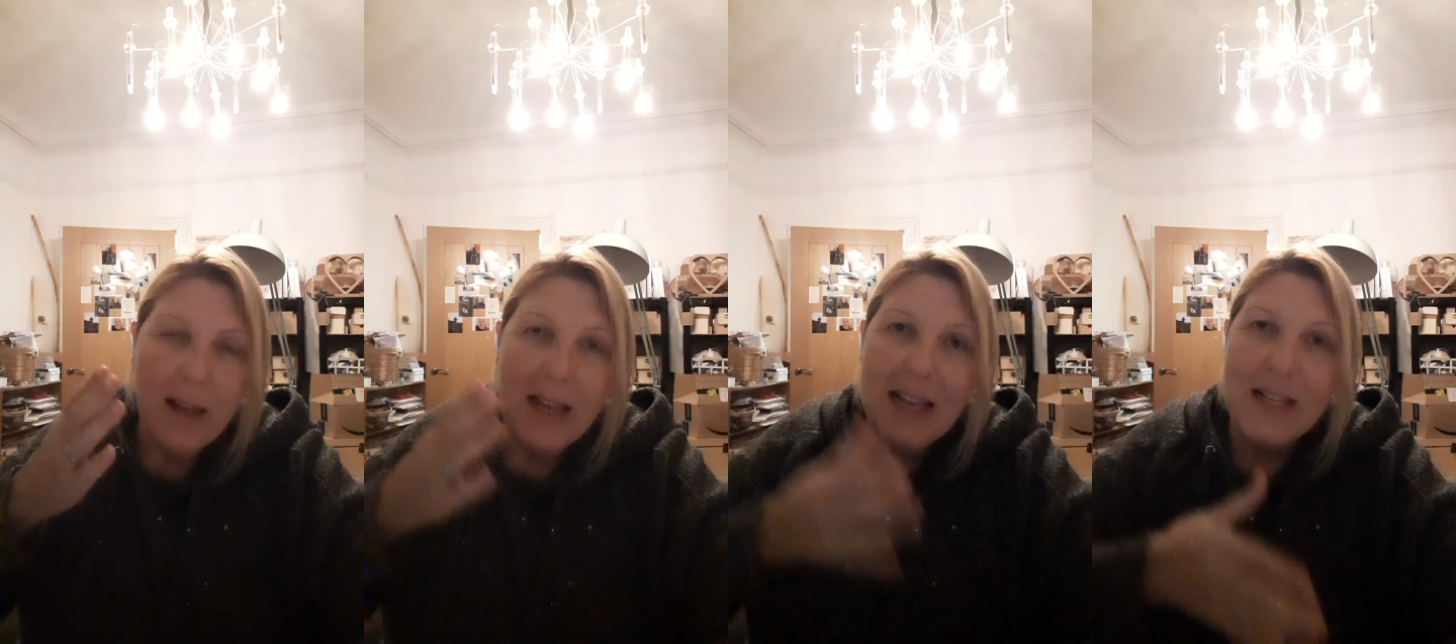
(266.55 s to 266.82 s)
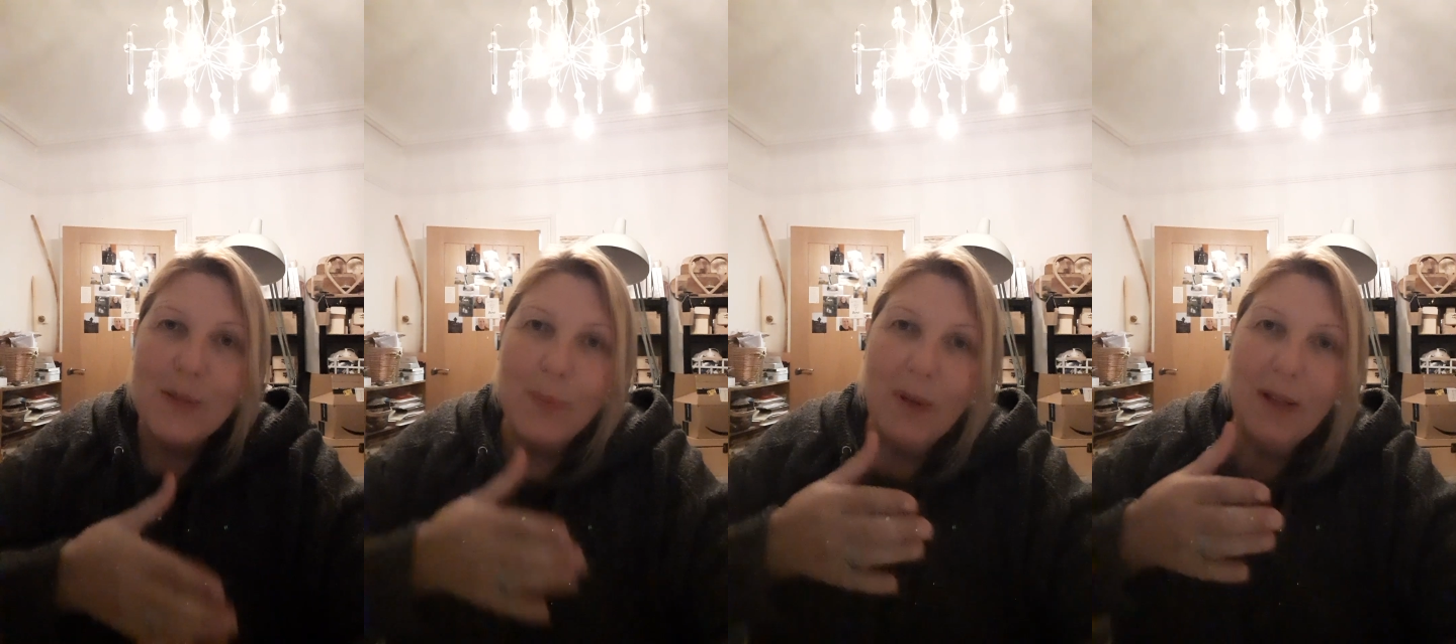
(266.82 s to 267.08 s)

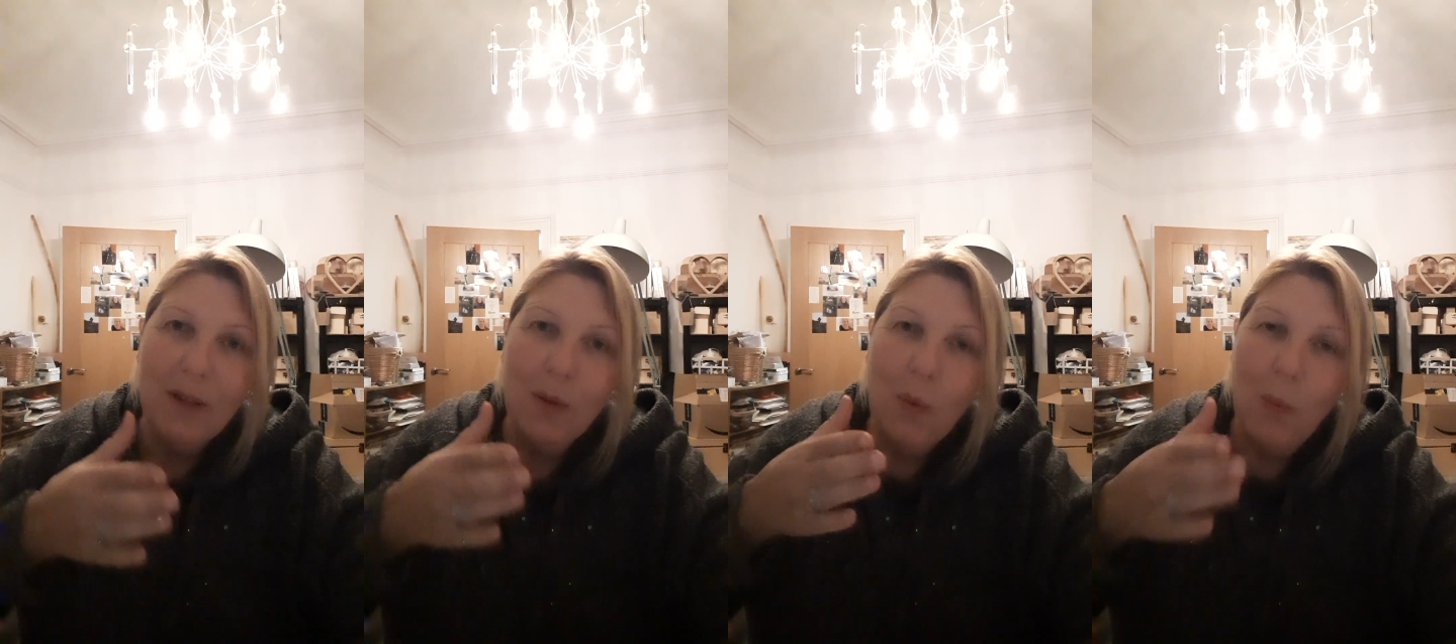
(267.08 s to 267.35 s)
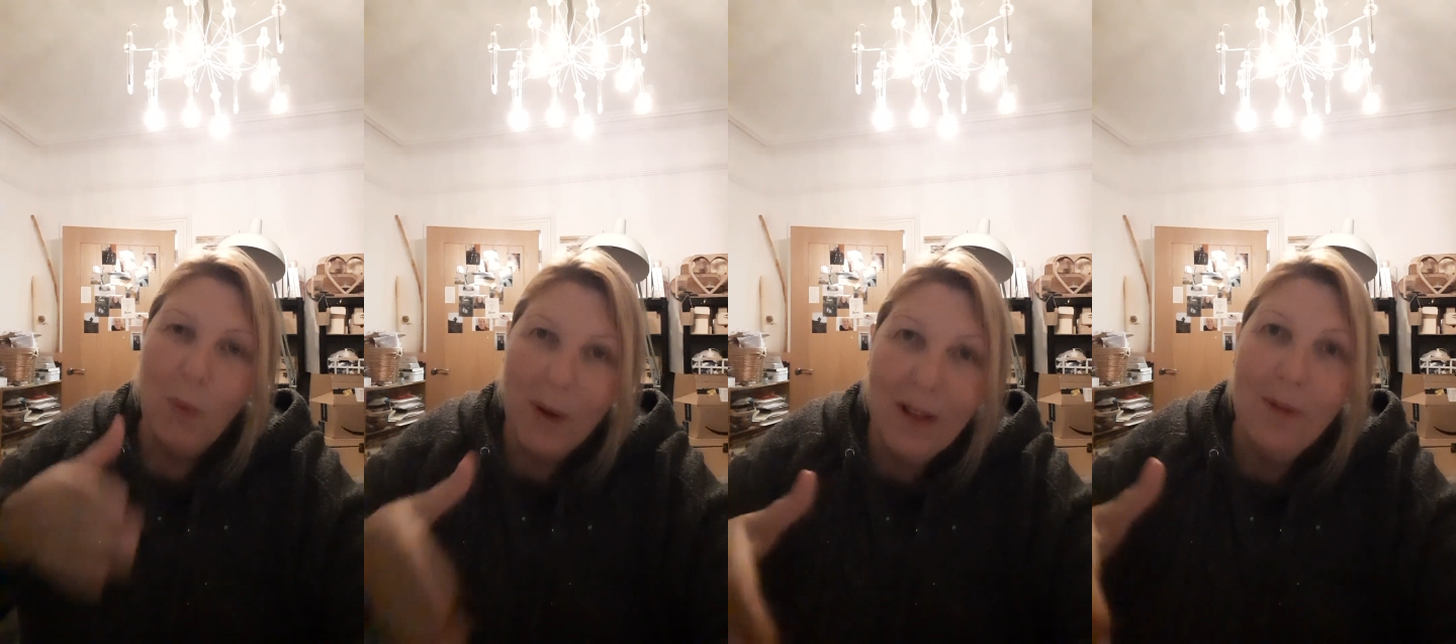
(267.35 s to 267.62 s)
His
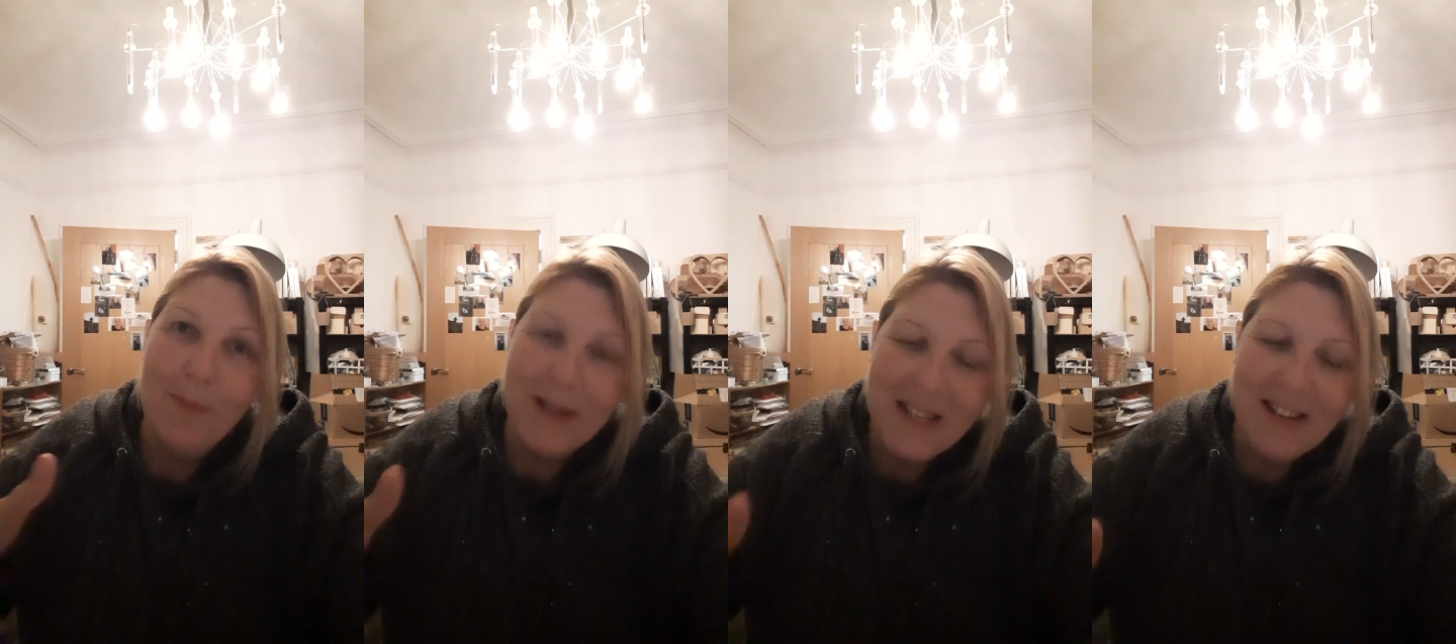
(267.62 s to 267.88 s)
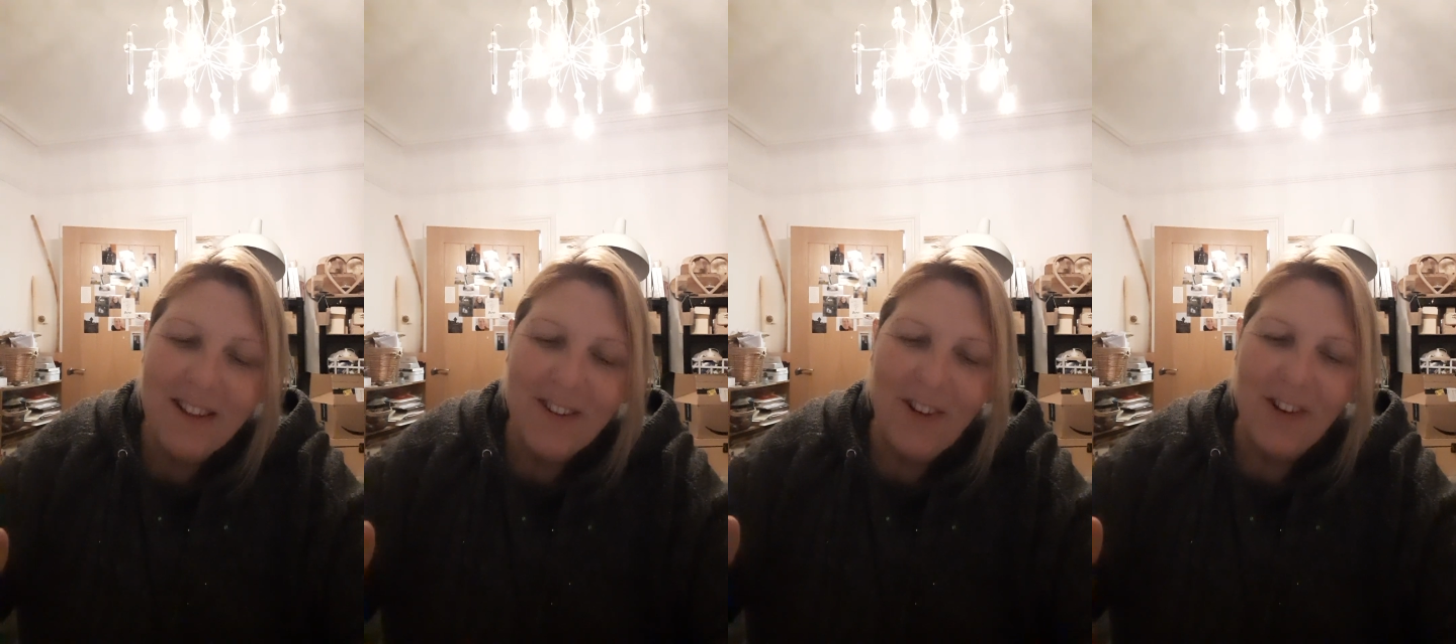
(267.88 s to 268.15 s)
will be
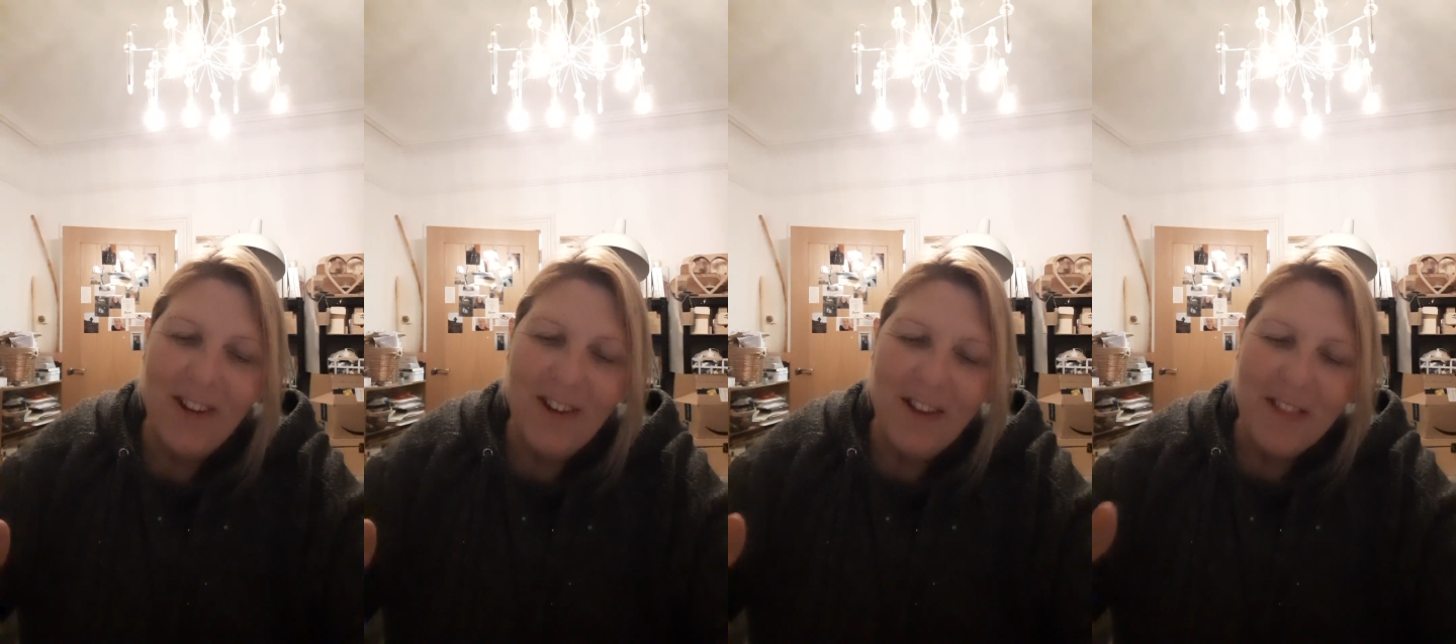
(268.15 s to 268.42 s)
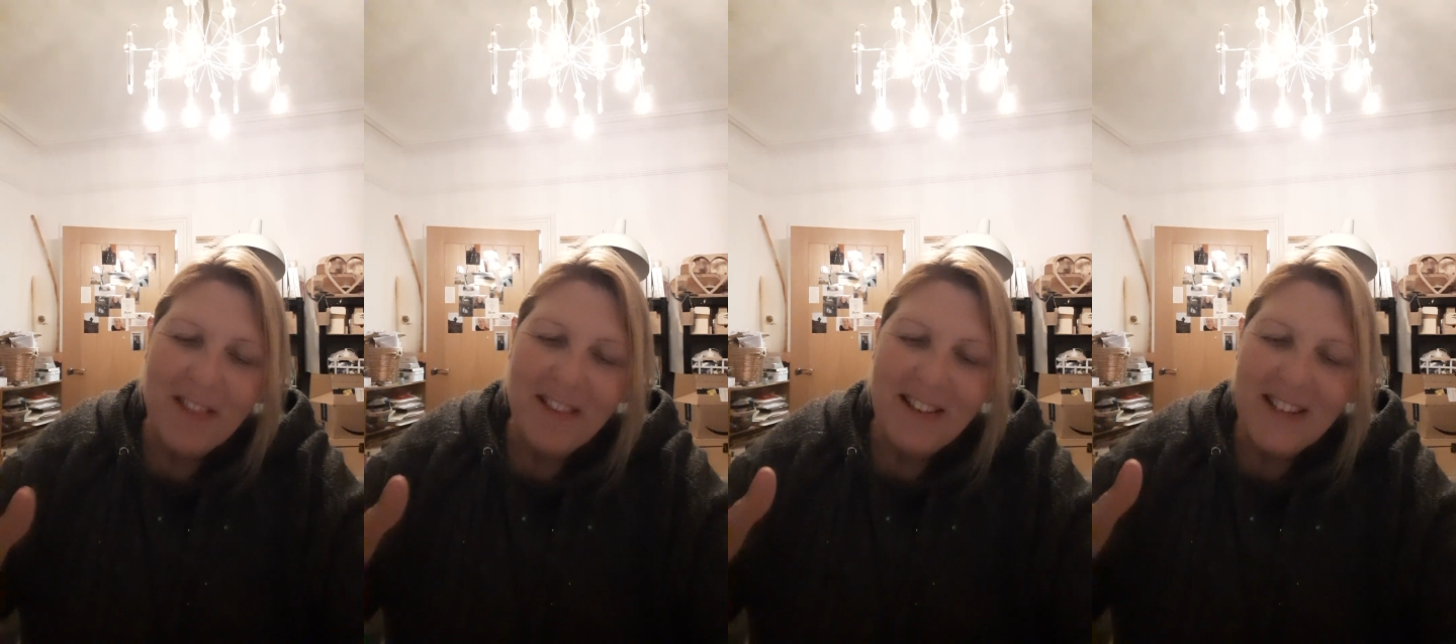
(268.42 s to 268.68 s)
done on earth,